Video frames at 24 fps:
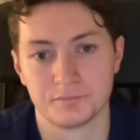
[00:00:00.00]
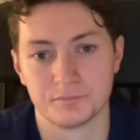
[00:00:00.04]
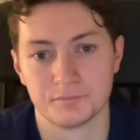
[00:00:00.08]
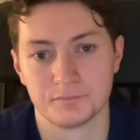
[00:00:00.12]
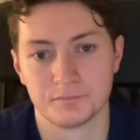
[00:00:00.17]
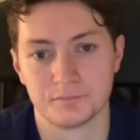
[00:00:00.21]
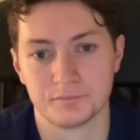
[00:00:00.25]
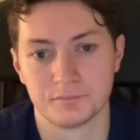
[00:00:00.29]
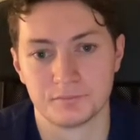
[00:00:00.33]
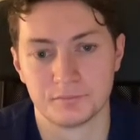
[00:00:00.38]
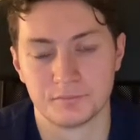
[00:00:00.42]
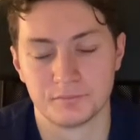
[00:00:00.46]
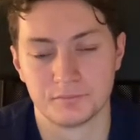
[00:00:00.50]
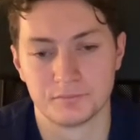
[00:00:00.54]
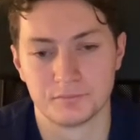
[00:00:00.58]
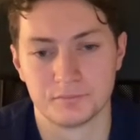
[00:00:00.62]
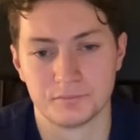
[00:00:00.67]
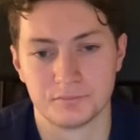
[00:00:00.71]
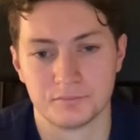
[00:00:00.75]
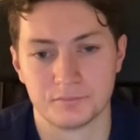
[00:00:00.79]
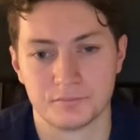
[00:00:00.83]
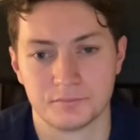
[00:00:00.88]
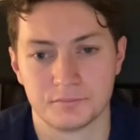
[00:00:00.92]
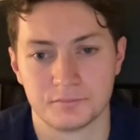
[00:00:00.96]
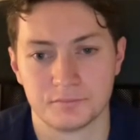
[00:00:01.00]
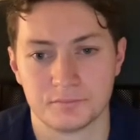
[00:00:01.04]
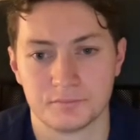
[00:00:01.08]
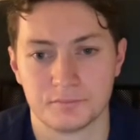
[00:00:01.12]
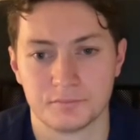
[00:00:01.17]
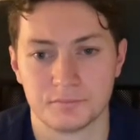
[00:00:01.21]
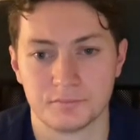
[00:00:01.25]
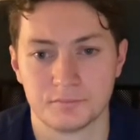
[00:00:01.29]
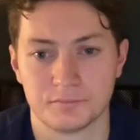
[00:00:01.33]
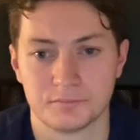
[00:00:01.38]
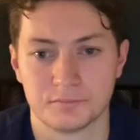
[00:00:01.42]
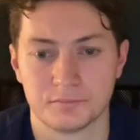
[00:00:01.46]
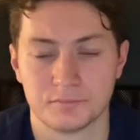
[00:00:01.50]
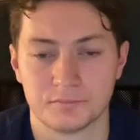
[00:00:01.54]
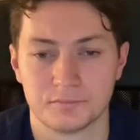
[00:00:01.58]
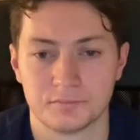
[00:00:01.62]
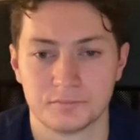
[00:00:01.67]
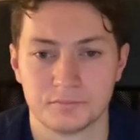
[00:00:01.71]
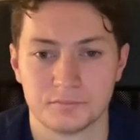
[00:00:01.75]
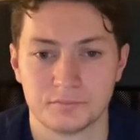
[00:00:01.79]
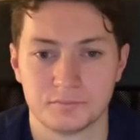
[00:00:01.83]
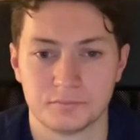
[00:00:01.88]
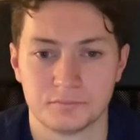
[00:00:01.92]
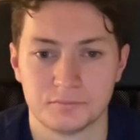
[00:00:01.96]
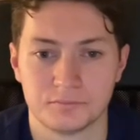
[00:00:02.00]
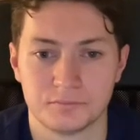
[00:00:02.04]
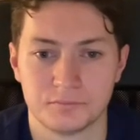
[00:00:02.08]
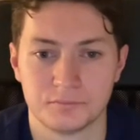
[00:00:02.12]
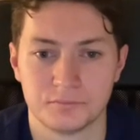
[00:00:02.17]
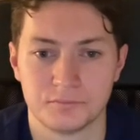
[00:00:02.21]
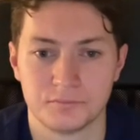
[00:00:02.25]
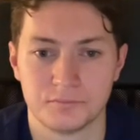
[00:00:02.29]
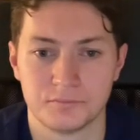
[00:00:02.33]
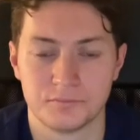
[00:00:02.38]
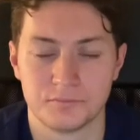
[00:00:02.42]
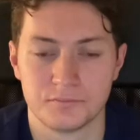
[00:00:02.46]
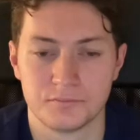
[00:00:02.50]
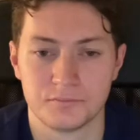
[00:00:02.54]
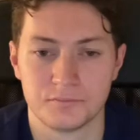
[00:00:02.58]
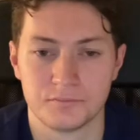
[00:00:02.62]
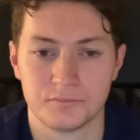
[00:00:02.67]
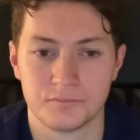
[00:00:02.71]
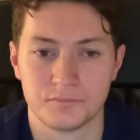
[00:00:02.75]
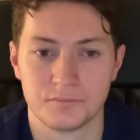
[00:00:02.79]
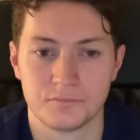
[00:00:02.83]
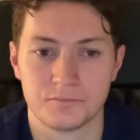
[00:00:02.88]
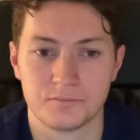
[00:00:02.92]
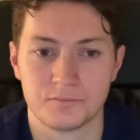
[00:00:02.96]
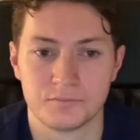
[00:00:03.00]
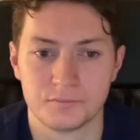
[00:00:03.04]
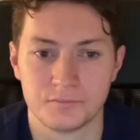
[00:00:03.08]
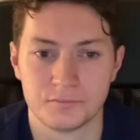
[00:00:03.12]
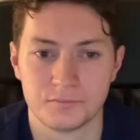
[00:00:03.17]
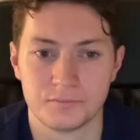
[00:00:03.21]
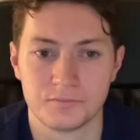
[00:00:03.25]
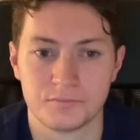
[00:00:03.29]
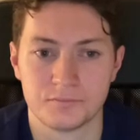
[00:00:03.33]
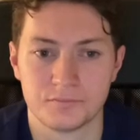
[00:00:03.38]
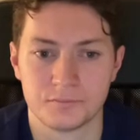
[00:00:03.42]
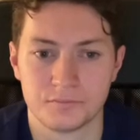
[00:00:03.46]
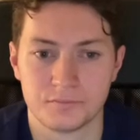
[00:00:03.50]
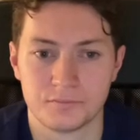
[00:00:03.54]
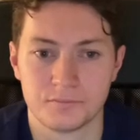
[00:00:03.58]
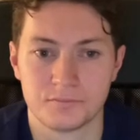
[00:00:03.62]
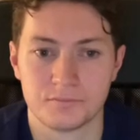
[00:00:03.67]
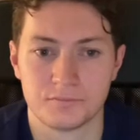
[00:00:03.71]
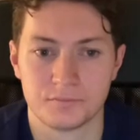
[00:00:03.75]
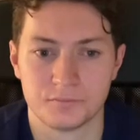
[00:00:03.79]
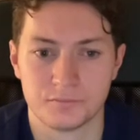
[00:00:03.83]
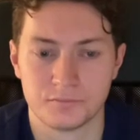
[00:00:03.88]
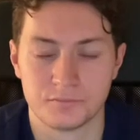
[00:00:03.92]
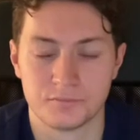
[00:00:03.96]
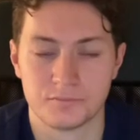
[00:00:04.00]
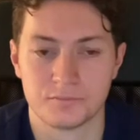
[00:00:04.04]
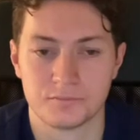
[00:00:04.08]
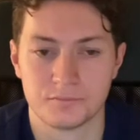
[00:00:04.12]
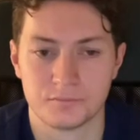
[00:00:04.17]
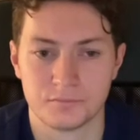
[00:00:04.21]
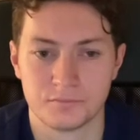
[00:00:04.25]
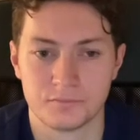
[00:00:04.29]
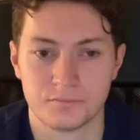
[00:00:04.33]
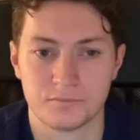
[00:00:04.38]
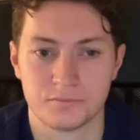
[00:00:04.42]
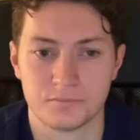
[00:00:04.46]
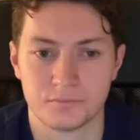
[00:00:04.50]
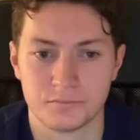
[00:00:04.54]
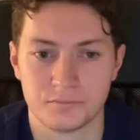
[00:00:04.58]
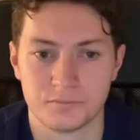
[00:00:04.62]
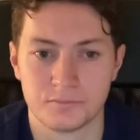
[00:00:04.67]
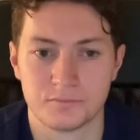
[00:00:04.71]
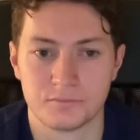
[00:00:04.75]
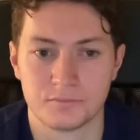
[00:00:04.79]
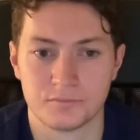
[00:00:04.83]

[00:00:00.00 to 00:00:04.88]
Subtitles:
(not speaking)